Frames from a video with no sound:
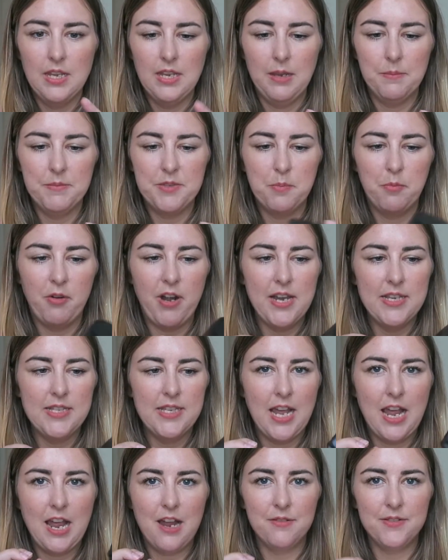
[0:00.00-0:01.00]
I'm surprised
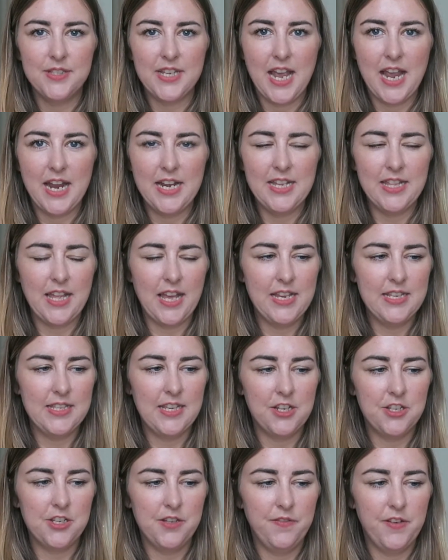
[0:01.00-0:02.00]
at how tiny that is
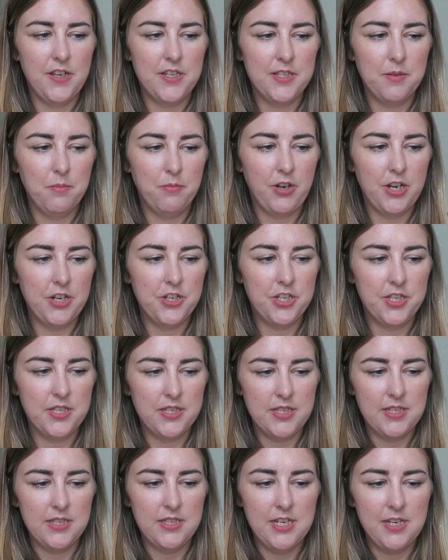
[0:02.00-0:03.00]
actually, first
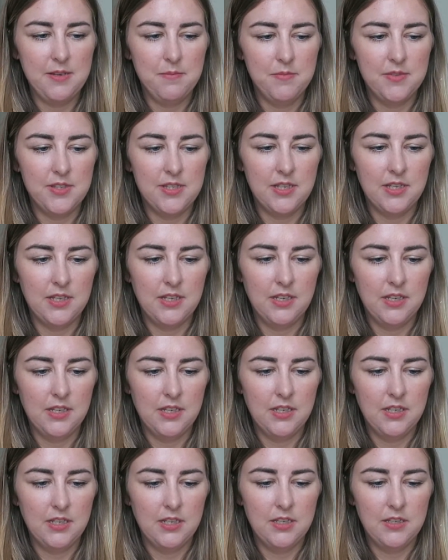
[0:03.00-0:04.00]
impressions. It seems
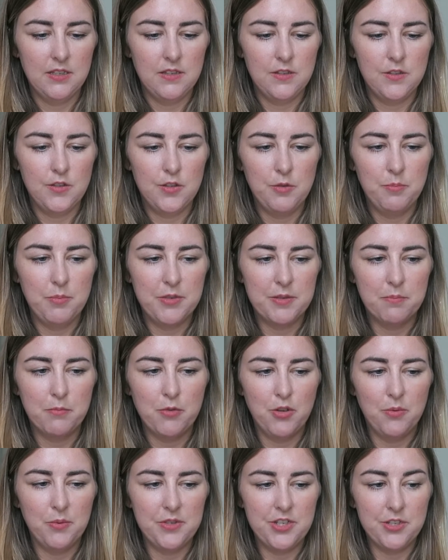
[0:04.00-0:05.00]
super
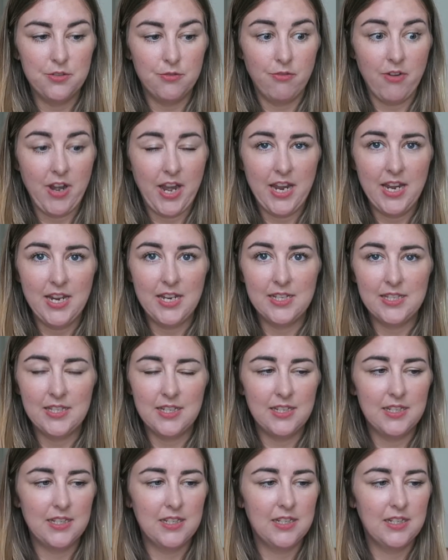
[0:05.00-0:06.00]
small, which is great.
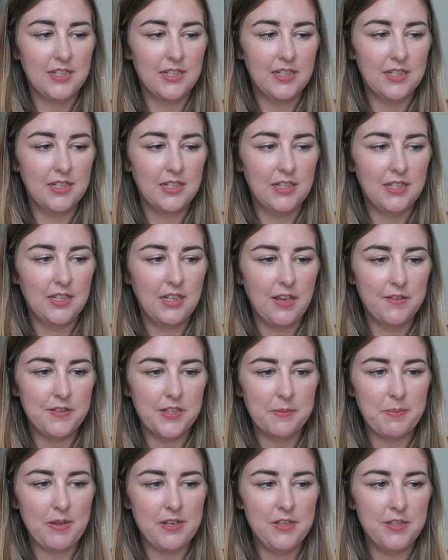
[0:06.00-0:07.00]
I was
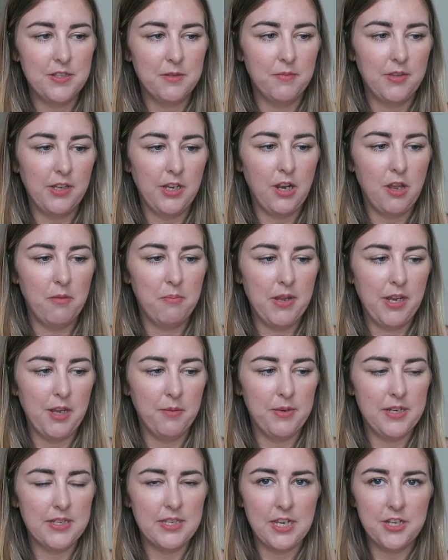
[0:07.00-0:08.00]
expecting something a lot bigger,
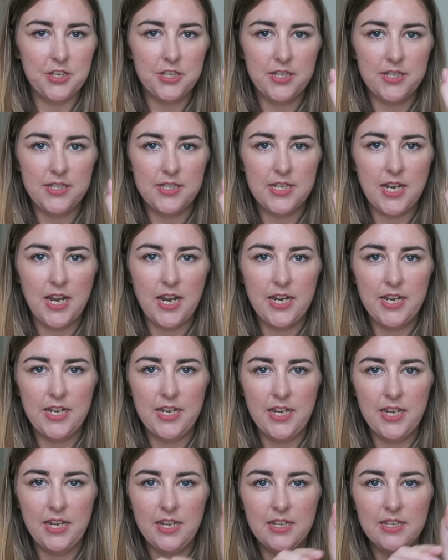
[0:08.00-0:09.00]
but it's actually
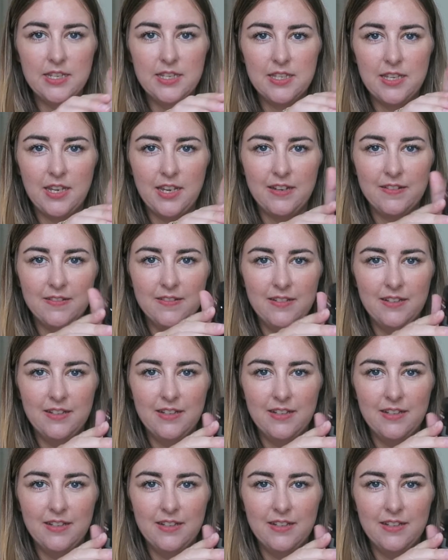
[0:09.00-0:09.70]
tiny, so